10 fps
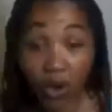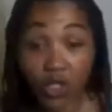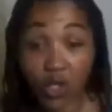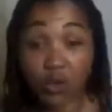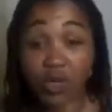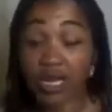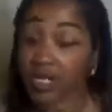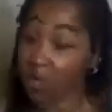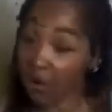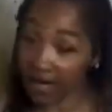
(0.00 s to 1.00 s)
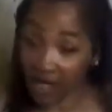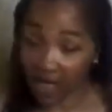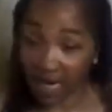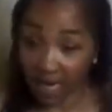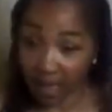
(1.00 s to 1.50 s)
Or do you need to
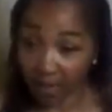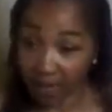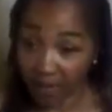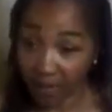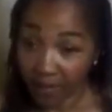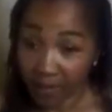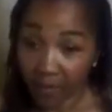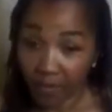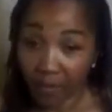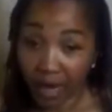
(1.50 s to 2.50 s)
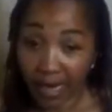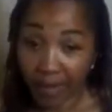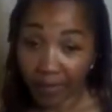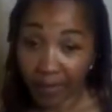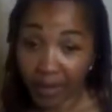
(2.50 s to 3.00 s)
go get a checkup?
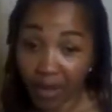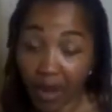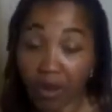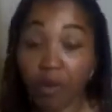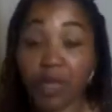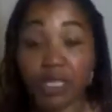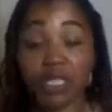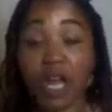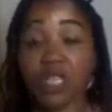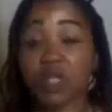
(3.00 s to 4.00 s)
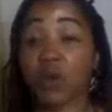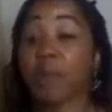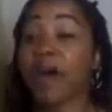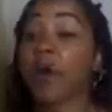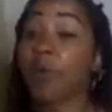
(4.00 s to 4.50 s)
Right? This is
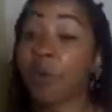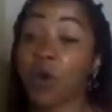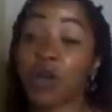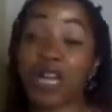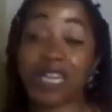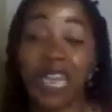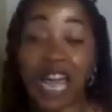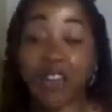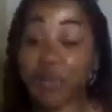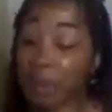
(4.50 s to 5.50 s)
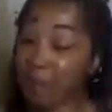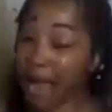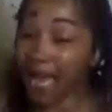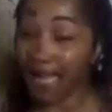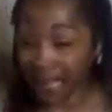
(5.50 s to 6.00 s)
also about work-life
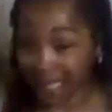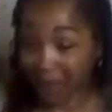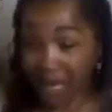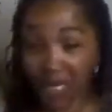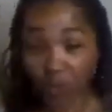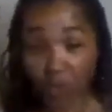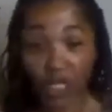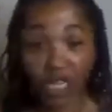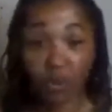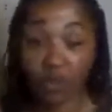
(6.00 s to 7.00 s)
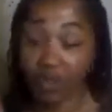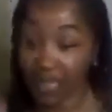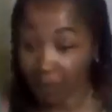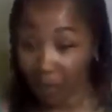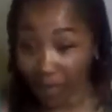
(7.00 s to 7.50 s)
balance
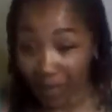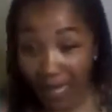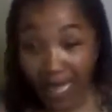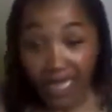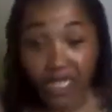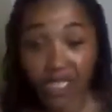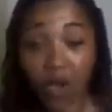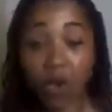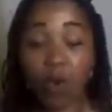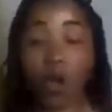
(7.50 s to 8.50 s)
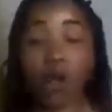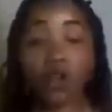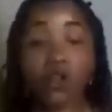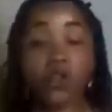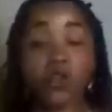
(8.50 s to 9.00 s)
because we're dealing with
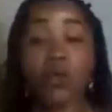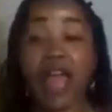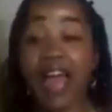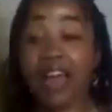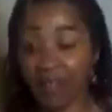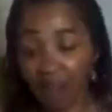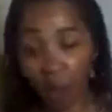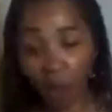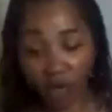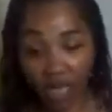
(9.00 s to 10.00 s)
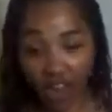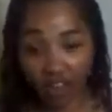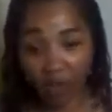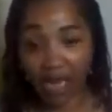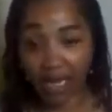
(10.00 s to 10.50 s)
Libra. So that
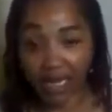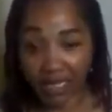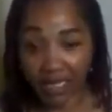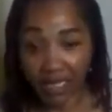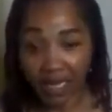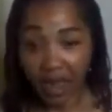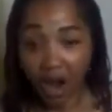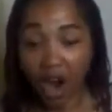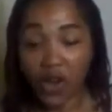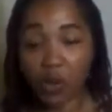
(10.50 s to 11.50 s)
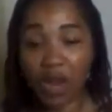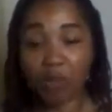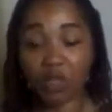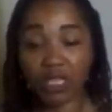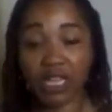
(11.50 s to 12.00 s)
work-life balance. Are
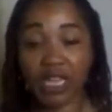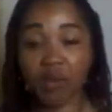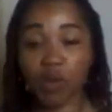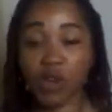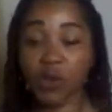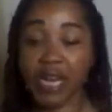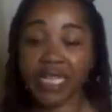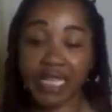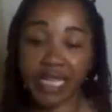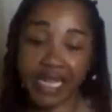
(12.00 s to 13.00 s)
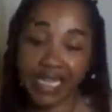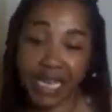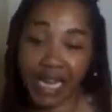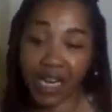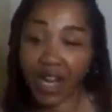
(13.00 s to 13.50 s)
you able to get what you need
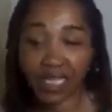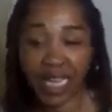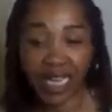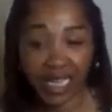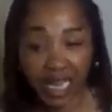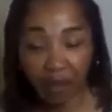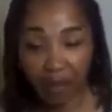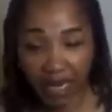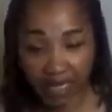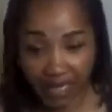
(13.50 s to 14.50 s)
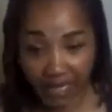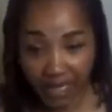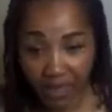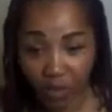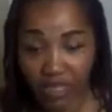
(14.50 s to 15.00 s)
to get done on a
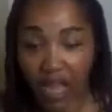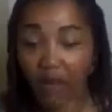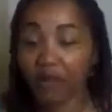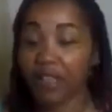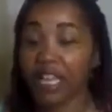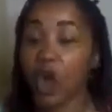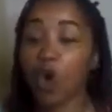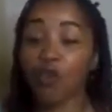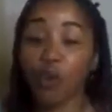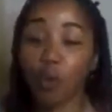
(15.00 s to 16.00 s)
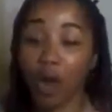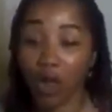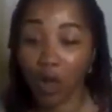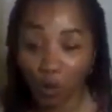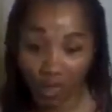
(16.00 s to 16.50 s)
day-to-day basis
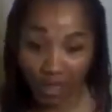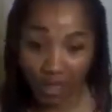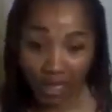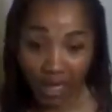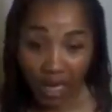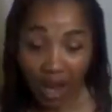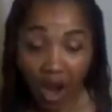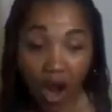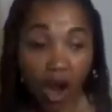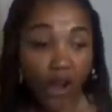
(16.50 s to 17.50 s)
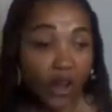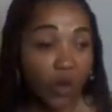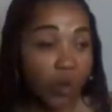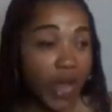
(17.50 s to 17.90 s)
without feeling overwhelmed?